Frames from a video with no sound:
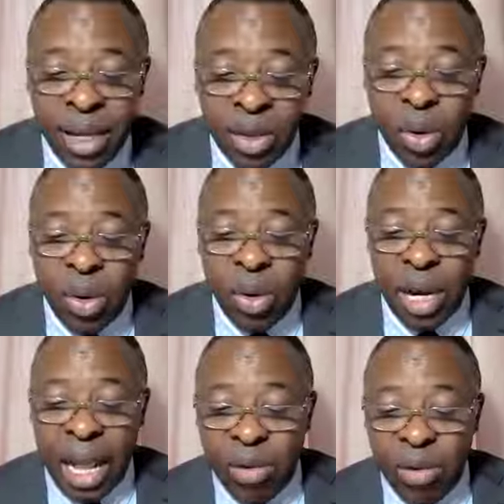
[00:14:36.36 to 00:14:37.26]
So,
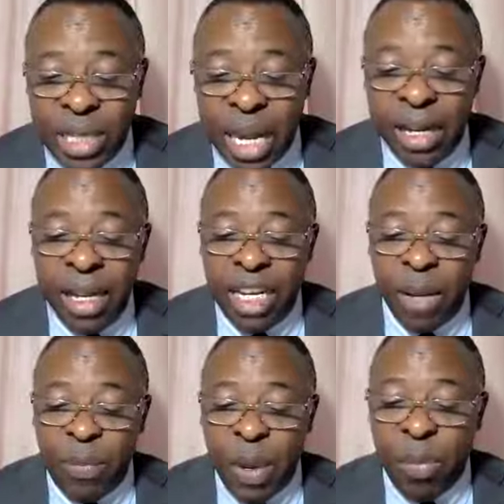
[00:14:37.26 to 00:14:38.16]
like we said,
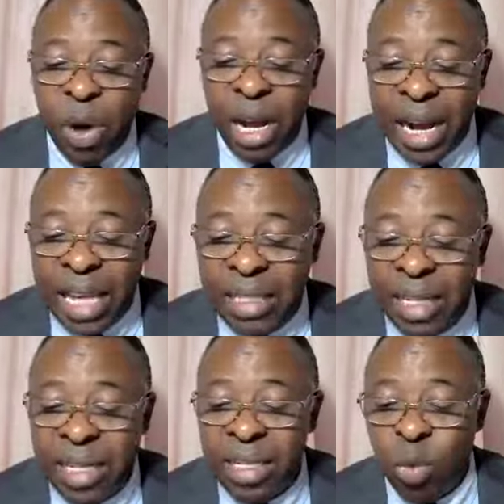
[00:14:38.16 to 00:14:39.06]
the people
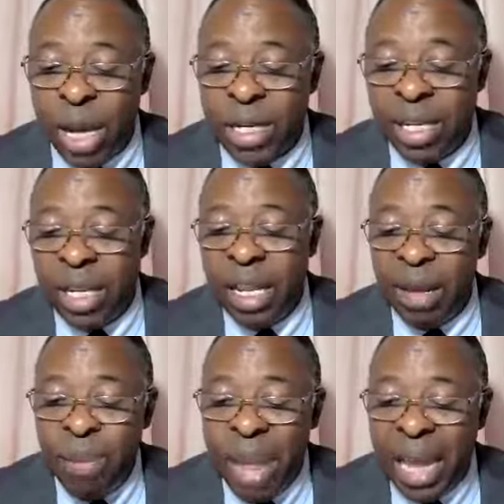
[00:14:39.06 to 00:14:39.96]
organizing this wedding
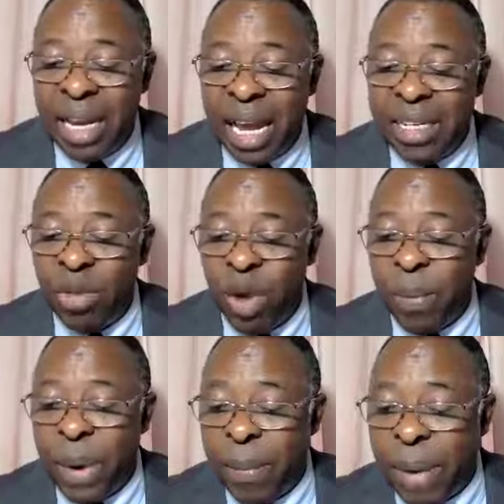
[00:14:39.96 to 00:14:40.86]
made
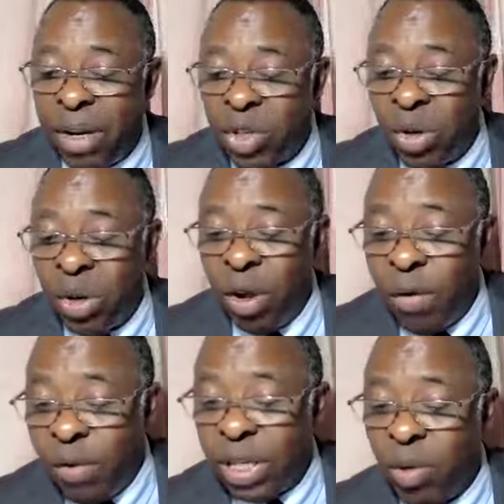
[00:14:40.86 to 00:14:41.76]
adequate preparation
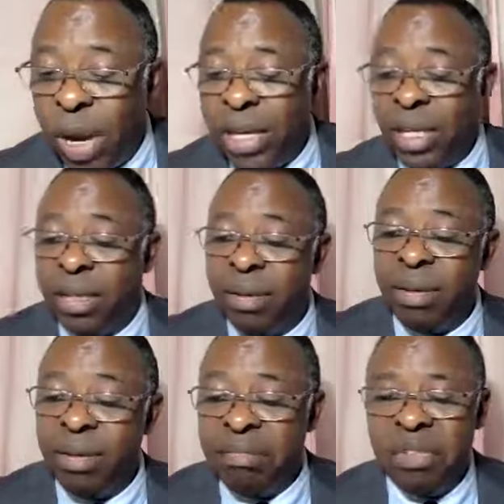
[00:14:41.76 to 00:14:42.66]
for the wedding.
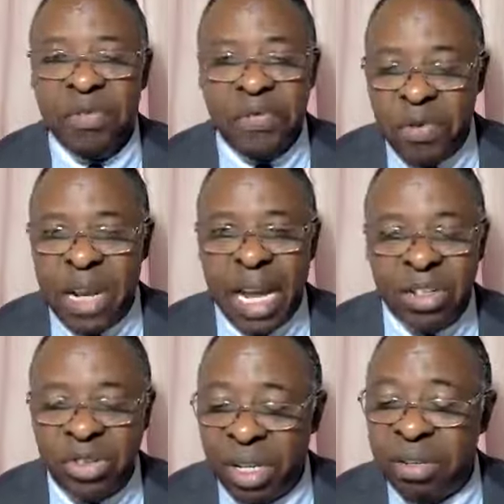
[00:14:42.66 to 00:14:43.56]
Food
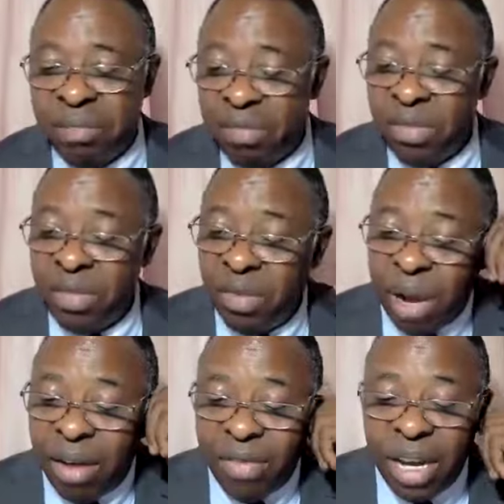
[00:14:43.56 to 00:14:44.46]
and drink
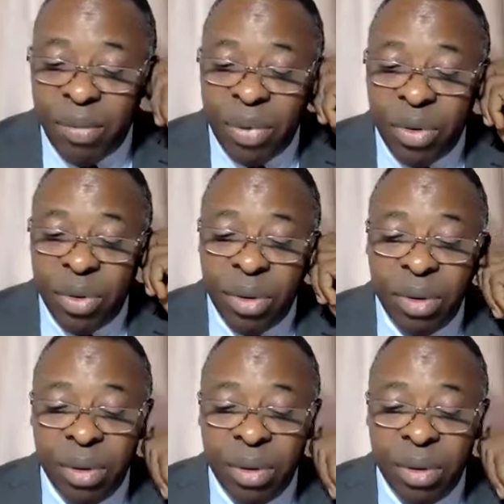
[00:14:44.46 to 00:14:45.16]
were available.